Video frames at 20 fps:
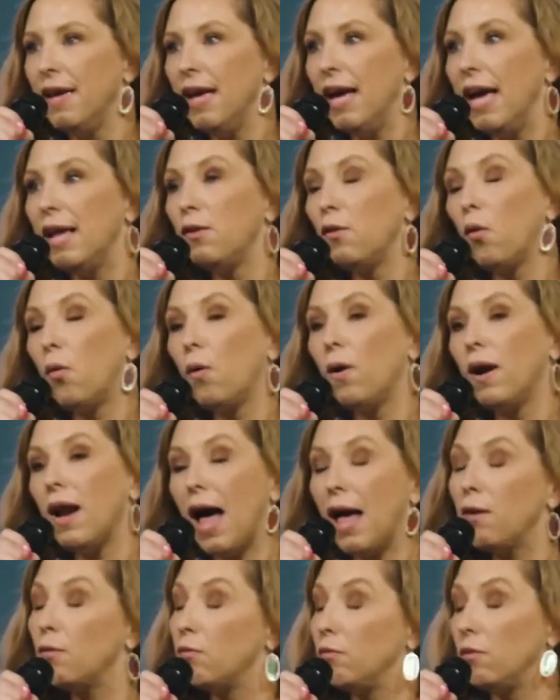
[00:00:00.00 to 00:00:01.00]
And Lord,
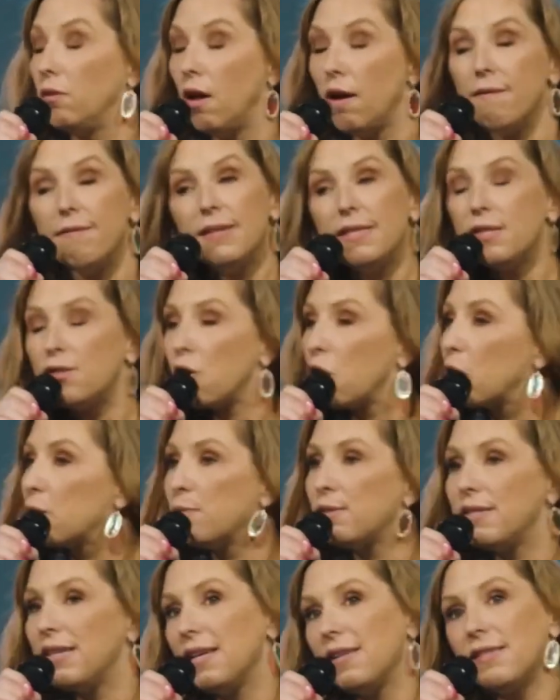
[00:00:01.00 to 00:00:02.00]
I don't love these
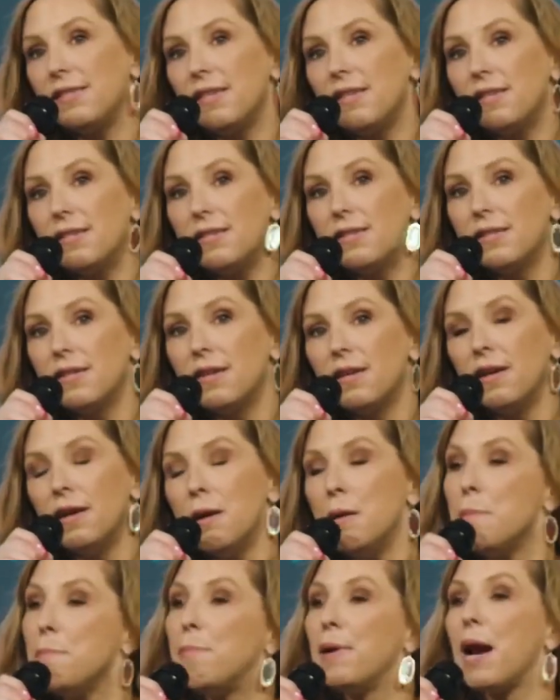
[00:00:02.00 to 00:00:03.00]
circumstances,
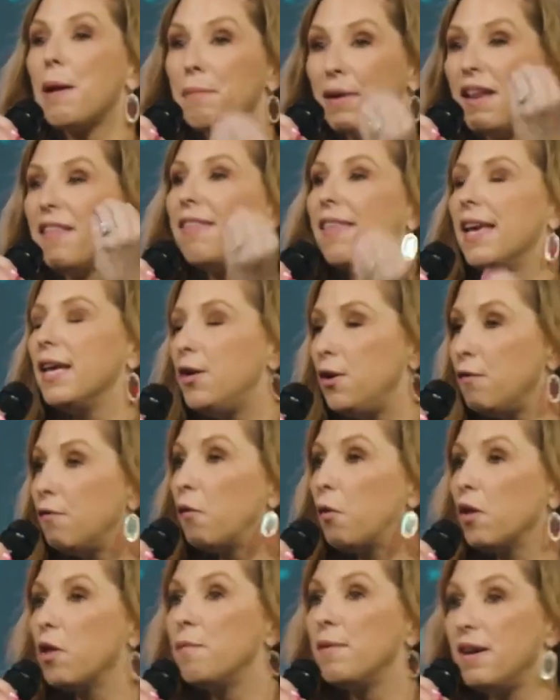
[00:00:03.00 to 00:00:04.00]
but I'm going to thank you
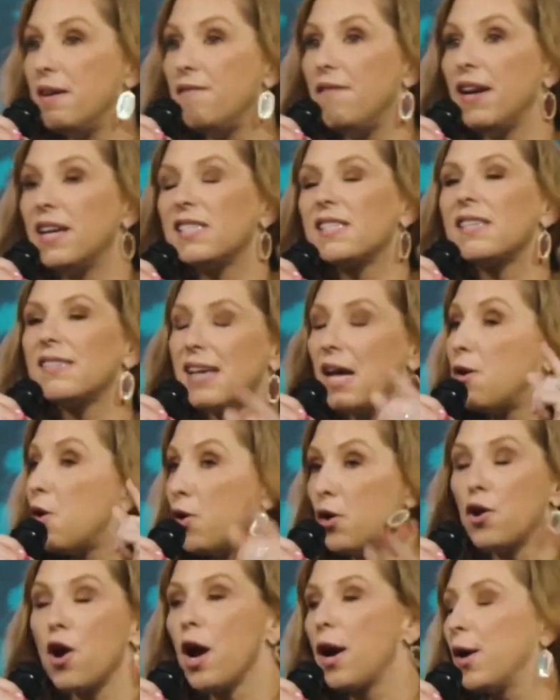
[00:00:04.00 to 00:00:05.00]
for them in advance because I know
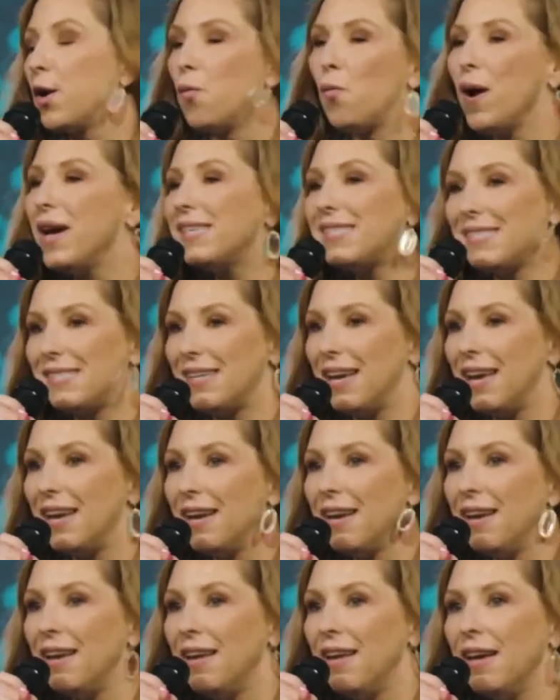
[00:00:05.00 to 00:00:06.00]
you're not going to waste it.
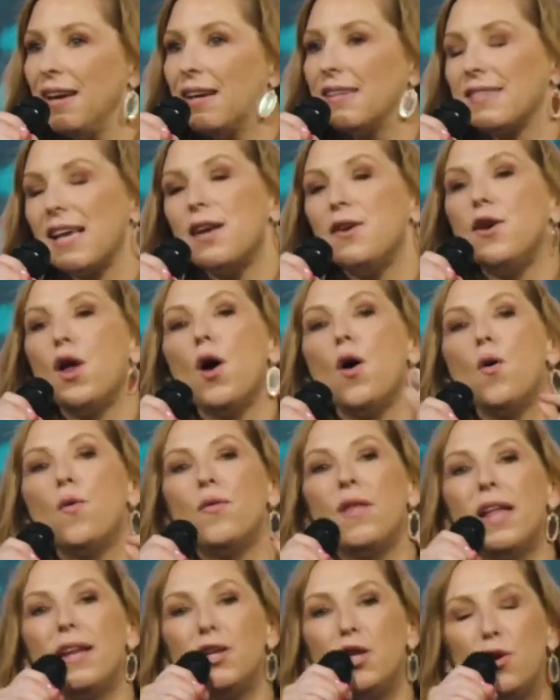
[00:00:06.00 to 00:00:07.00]
Because I know
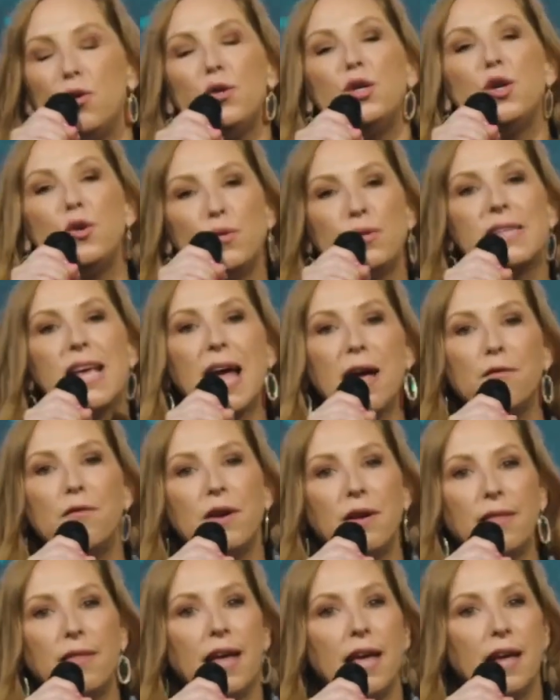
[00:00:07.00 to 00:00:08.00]
that you use
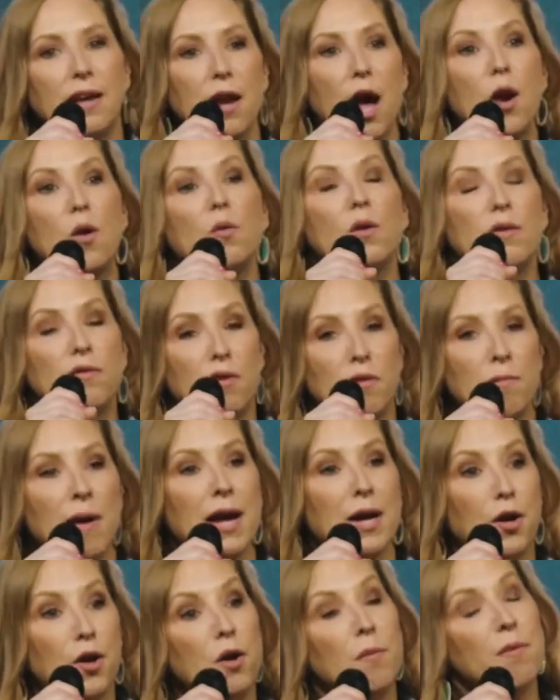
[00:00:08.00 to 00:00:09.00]
everything, not only for
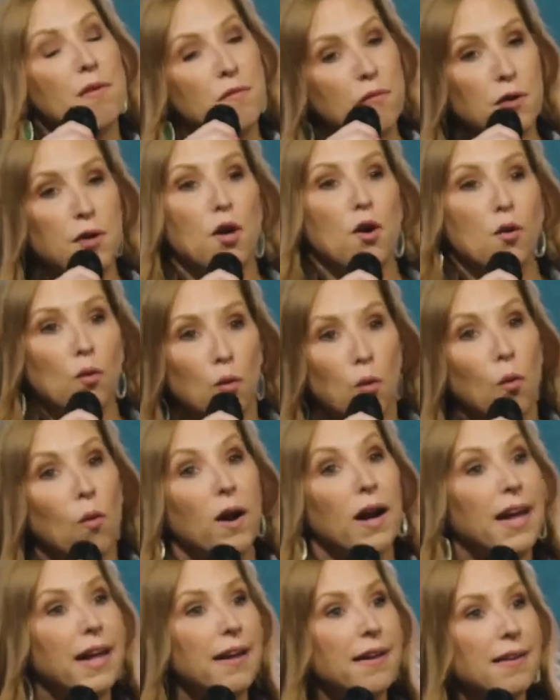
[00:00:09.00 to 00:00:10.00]
my good, but for your
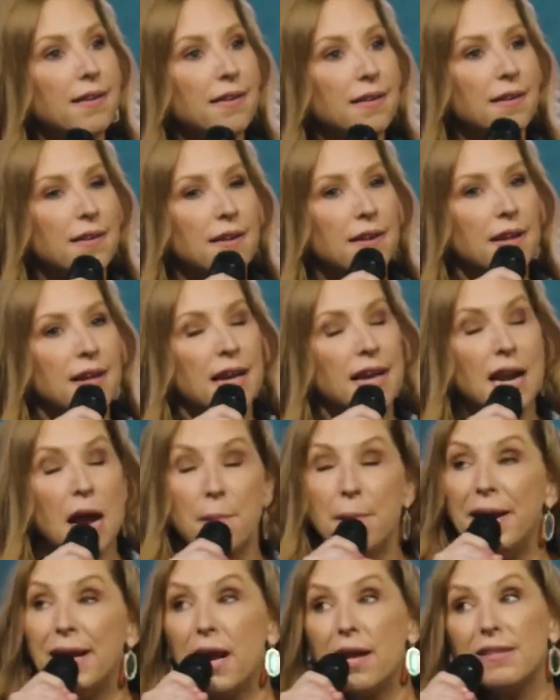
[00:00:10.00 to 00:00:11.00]
glory. And I
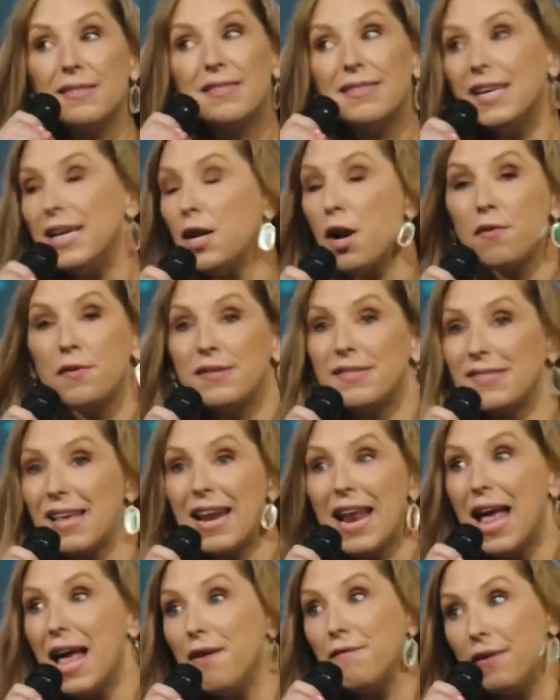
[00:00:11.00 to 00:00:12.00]
may not see it on this
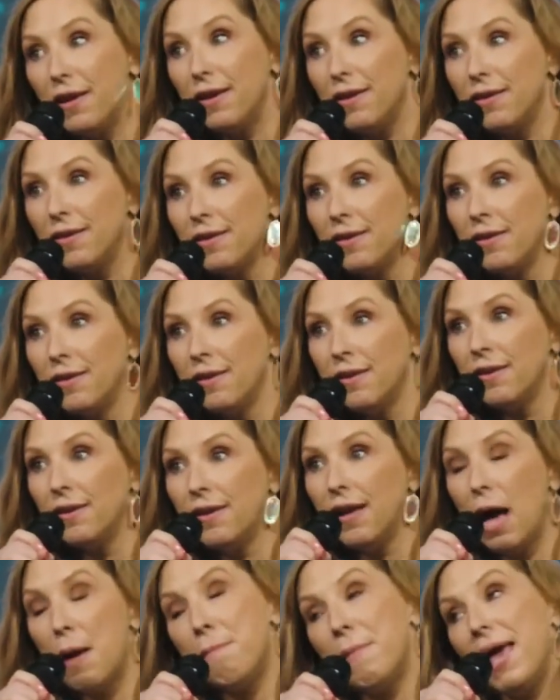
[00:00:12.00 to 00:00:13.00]
side of heaven.
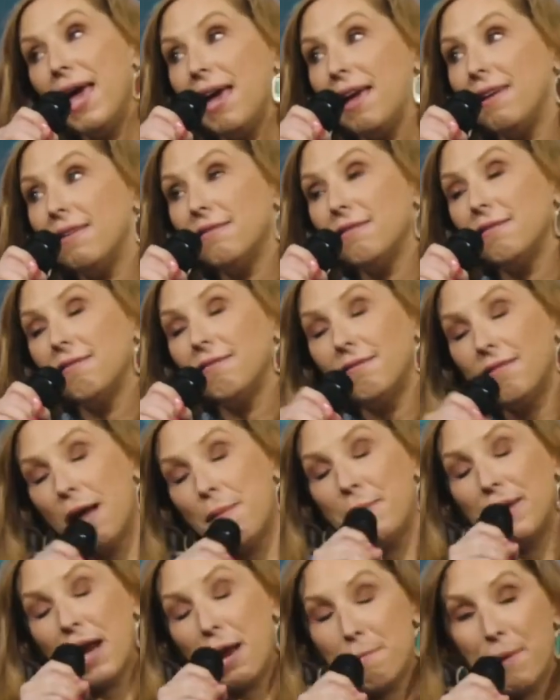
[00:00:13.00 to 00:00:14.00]
I may. I
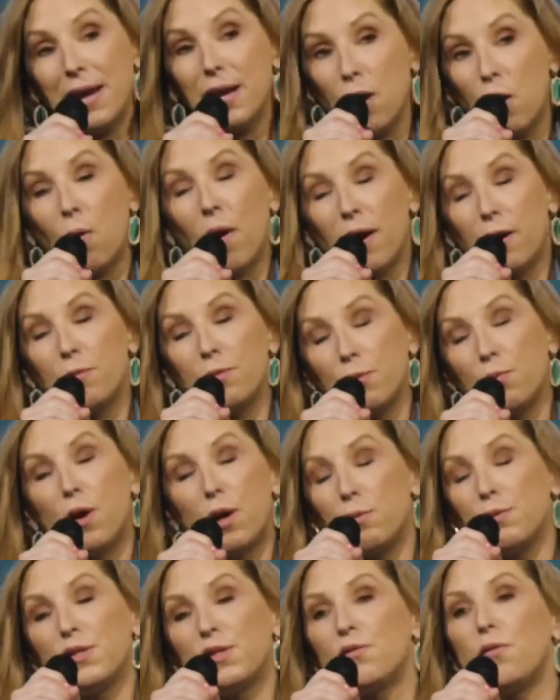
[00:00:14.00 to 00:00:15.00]
mean, I may know what it was